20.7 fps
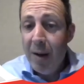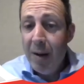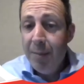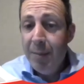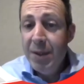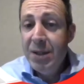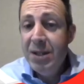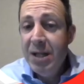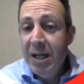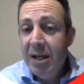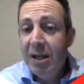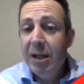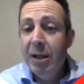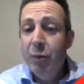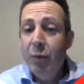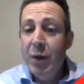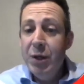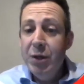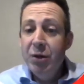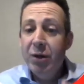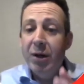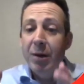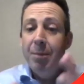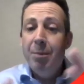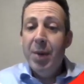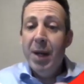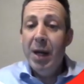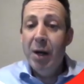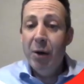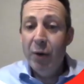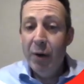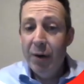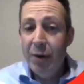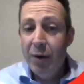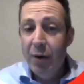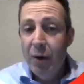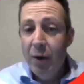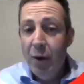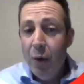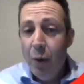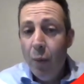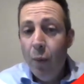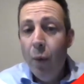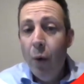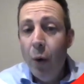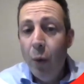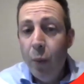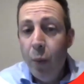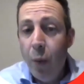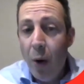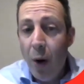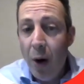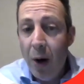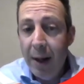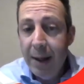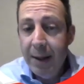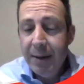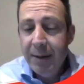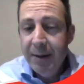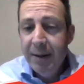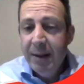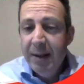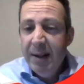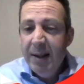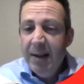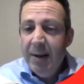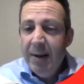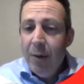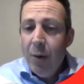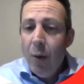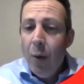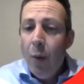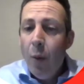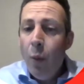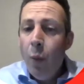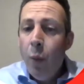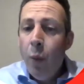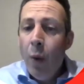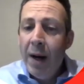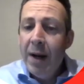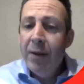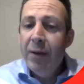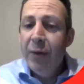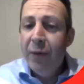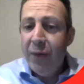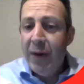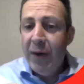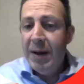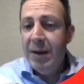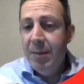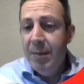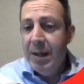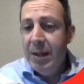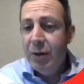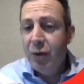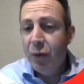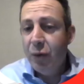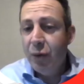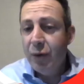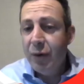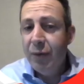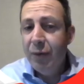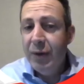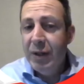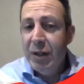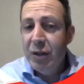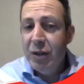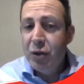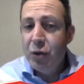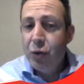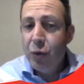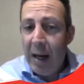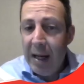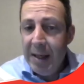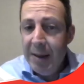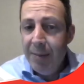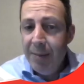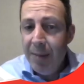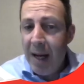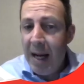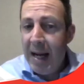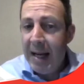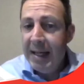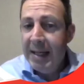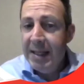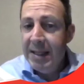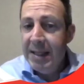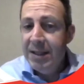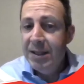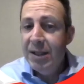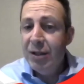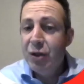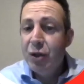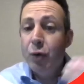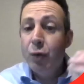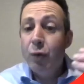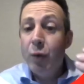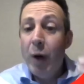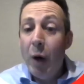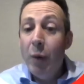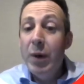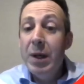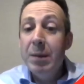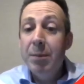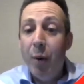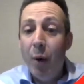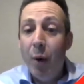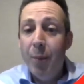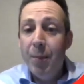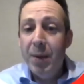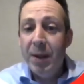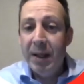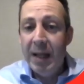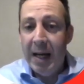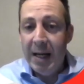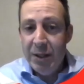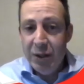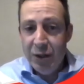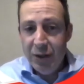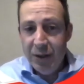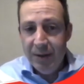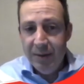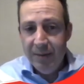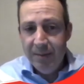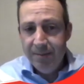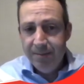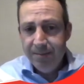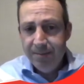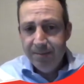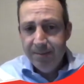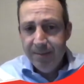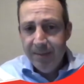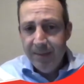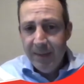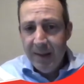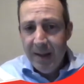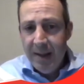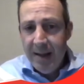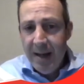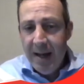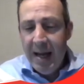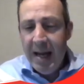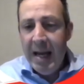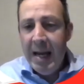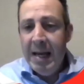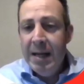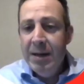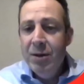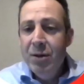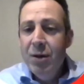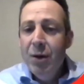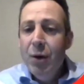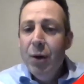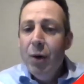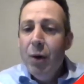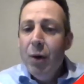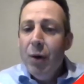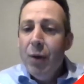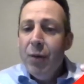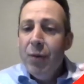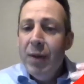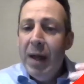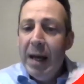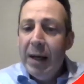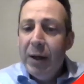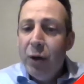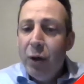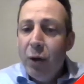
particularly when you compare it worldwide. One of the fundamentals of the Australian market is its growing population. And that